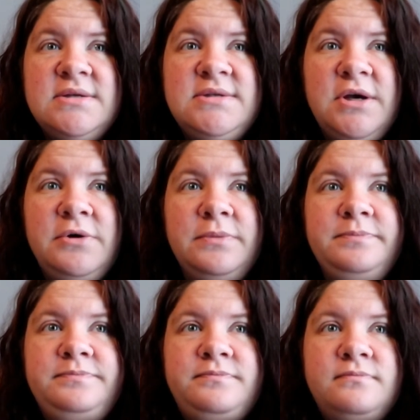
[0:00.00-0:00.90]
so
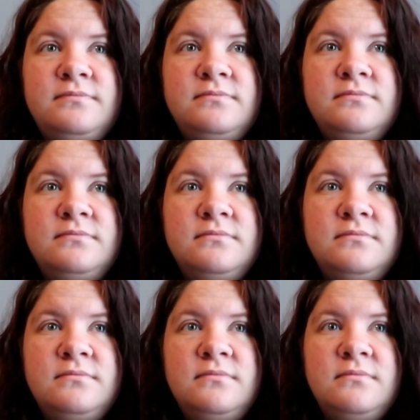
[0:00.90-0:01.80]

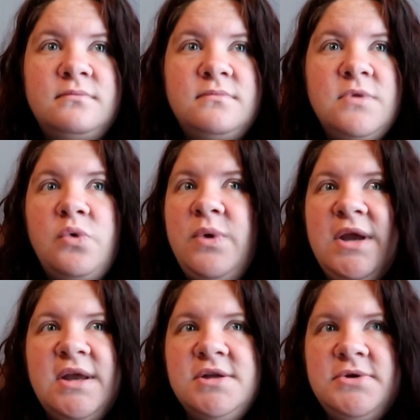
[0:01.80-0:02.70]
a
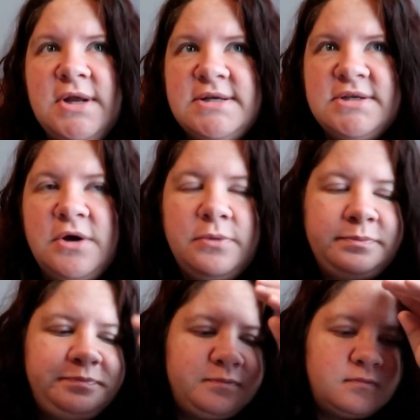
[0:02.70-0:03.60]
week and 2 days ago.
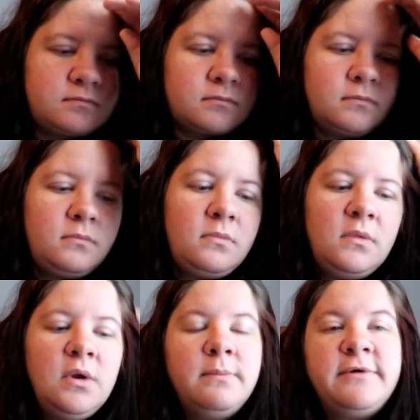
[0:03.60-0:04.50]

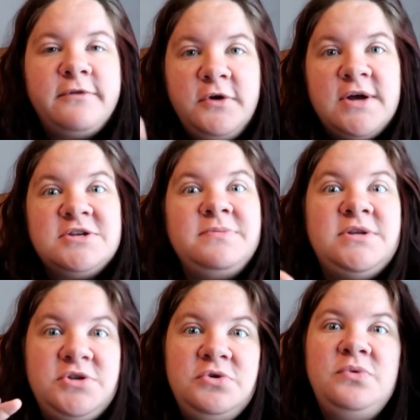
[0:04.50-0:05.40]
But for you guys, it'll be
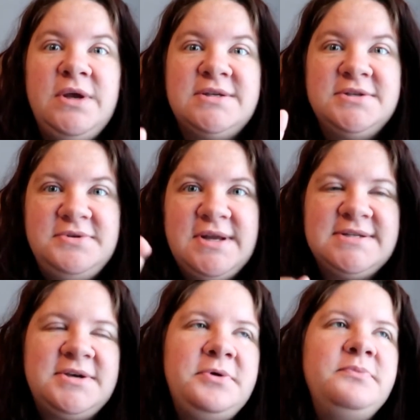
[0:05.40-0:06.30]
2 weeks and 2
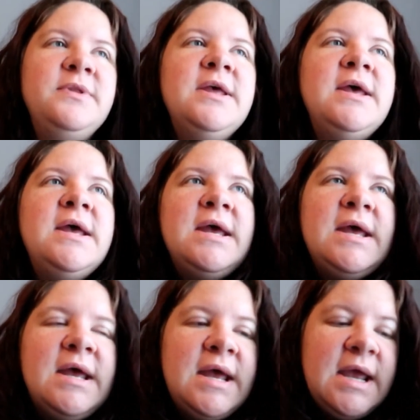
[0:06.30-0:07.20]
days ago.
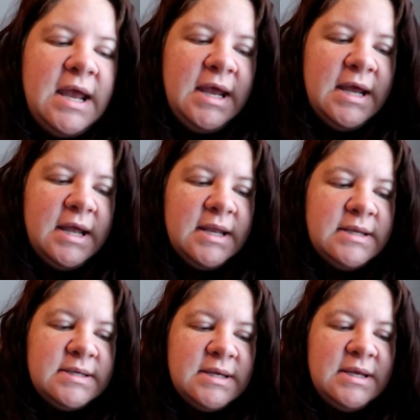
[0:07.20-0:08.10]

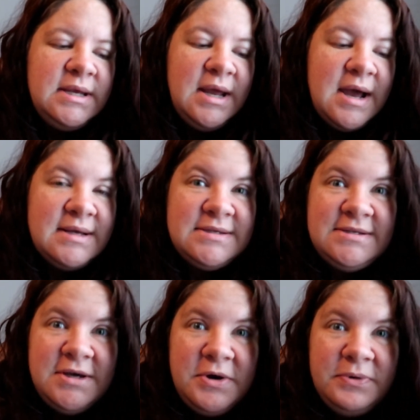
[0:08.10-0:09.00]
And yeah,
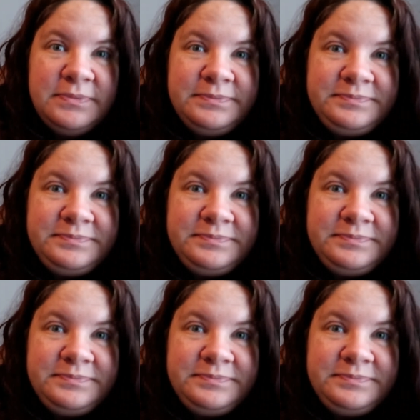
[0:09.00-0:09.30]
so